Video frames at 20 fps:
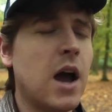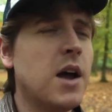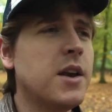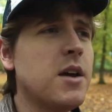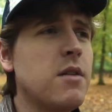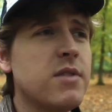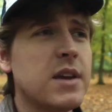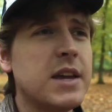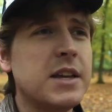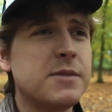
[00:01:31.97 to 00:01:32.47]
I
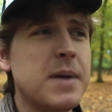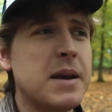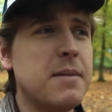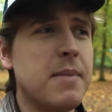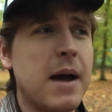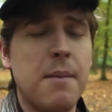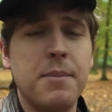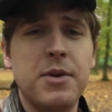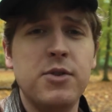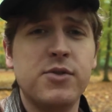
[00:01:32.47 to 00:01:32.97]
don't think it's been
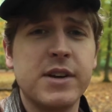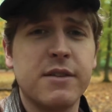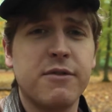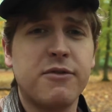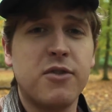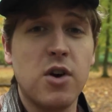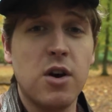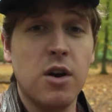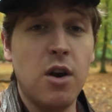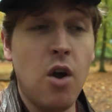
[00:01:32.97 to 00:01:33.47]
about music
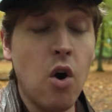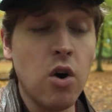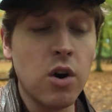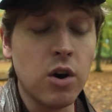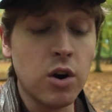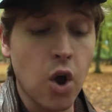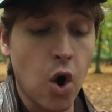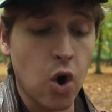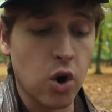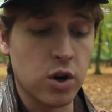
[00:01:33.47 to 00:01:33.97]
for a
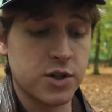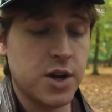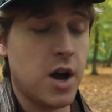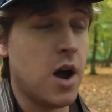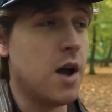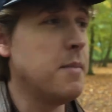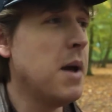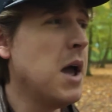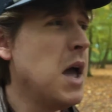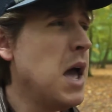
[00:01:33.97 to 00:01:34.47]
long, long
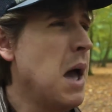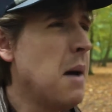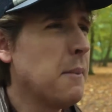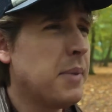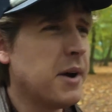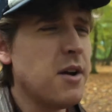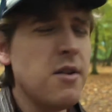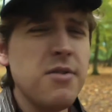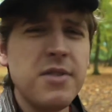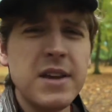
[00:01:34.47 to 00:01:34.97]
time,
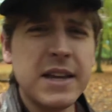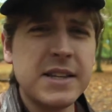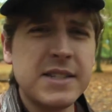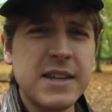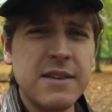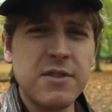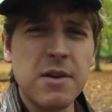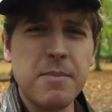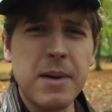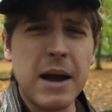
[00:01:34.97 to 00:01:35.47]
but I don't think it's
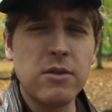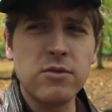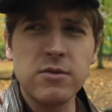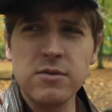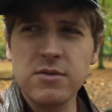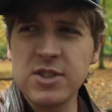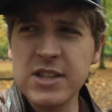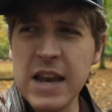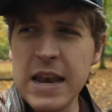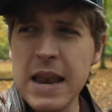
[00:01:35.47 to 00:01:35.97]
even
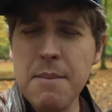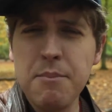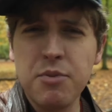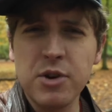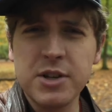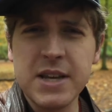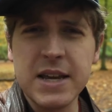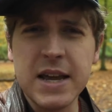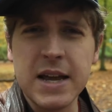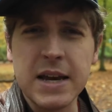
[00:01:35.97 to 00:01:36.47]
about
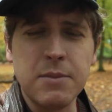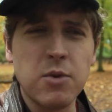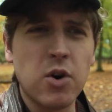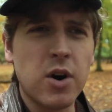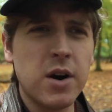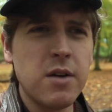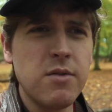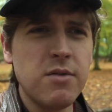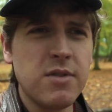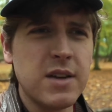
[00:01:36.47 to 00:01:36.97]
celebrity
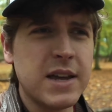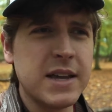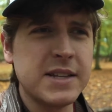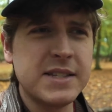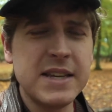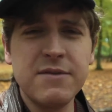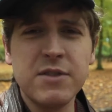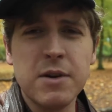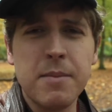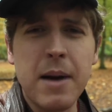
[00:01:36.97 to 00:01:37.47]
anymore. I don't think
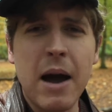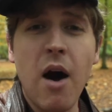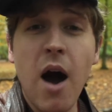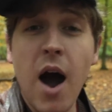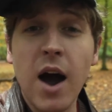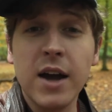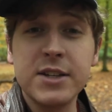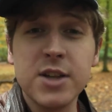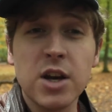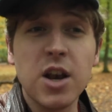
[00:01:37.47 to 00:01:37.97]
it's even about
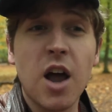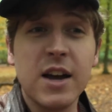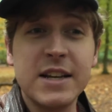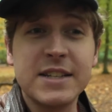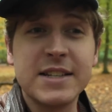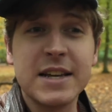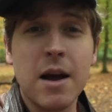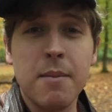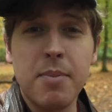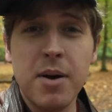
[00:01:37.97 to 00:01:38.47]

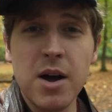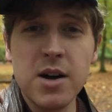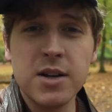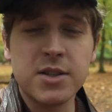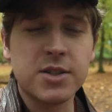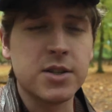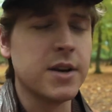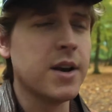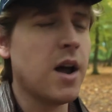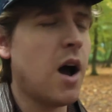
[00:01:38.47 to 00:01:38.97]
idolising a
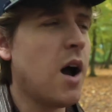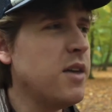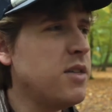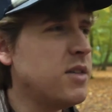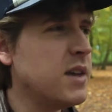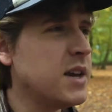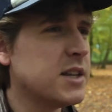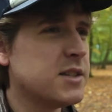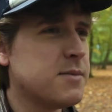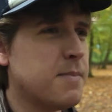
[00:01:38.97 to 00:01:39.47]
person. I
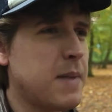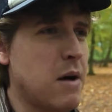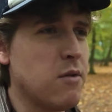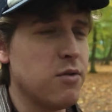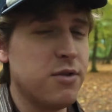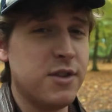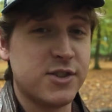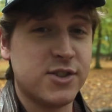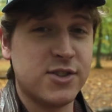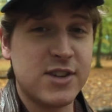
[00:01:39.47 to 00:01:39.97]
think it's
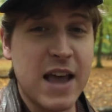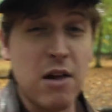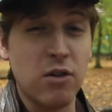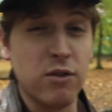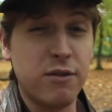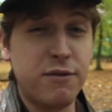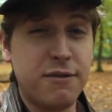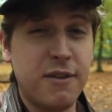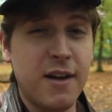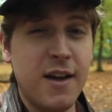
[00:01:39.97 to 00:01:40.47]
about the
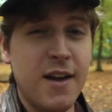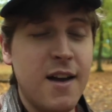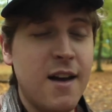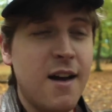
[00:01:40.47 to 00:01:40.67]
self.